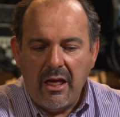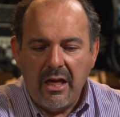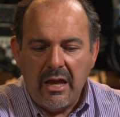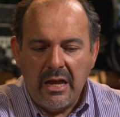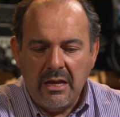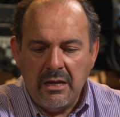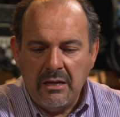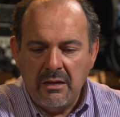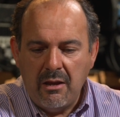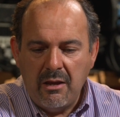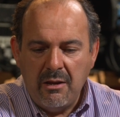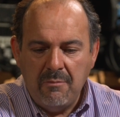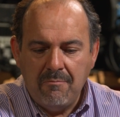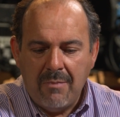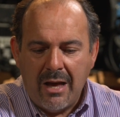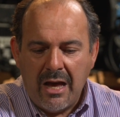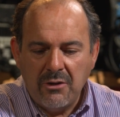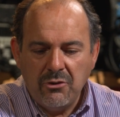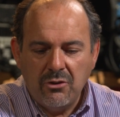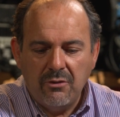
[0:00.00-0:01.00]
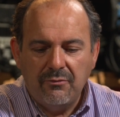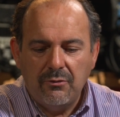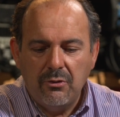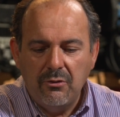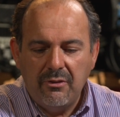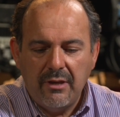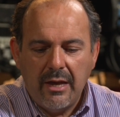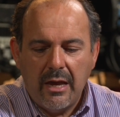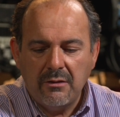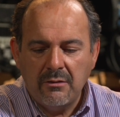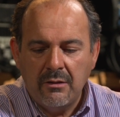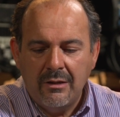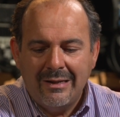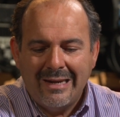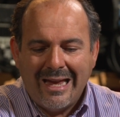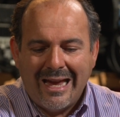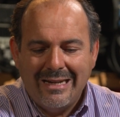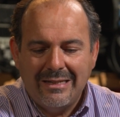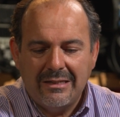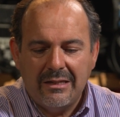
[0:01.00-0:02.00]
In March of
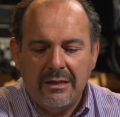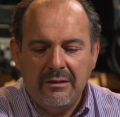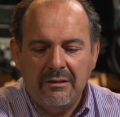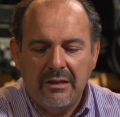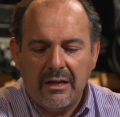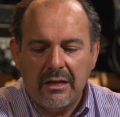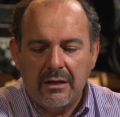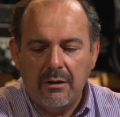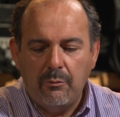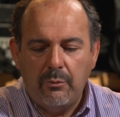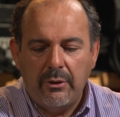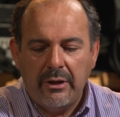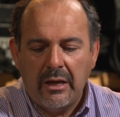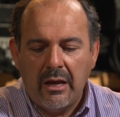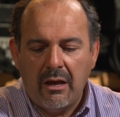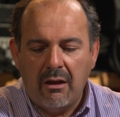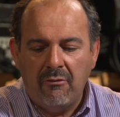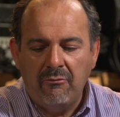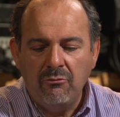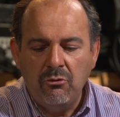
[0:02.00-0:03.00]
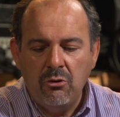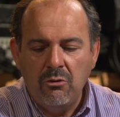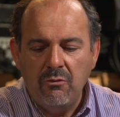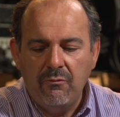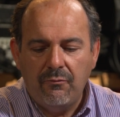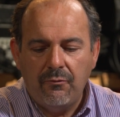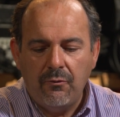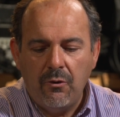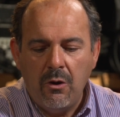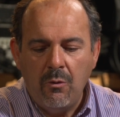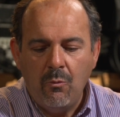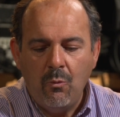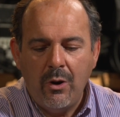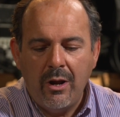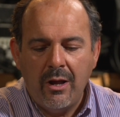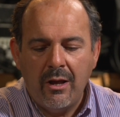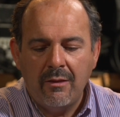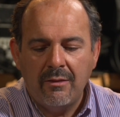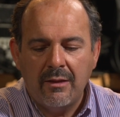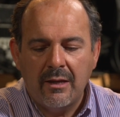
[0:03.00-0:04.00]
2018, they're going to bring out new
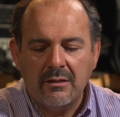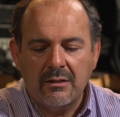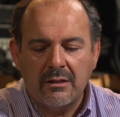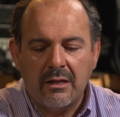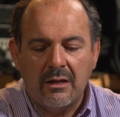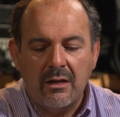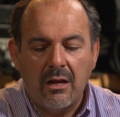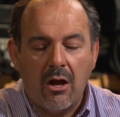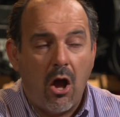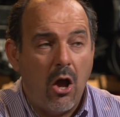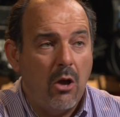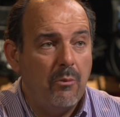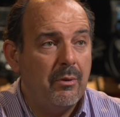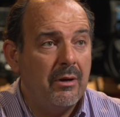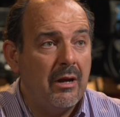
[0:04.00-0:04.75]
firmware that's going to open